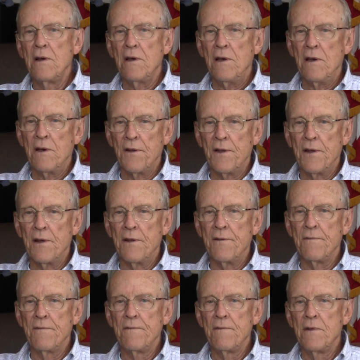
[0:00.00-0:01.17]
And um,
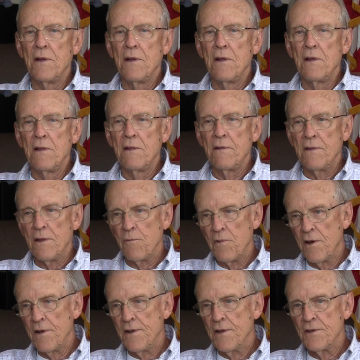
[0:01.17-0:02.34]
then we
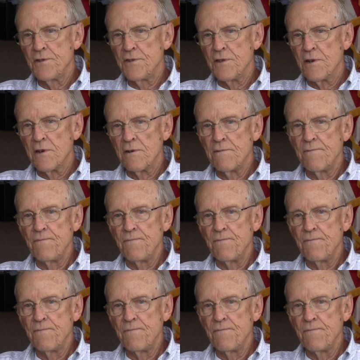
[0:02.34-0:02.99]
had this uh,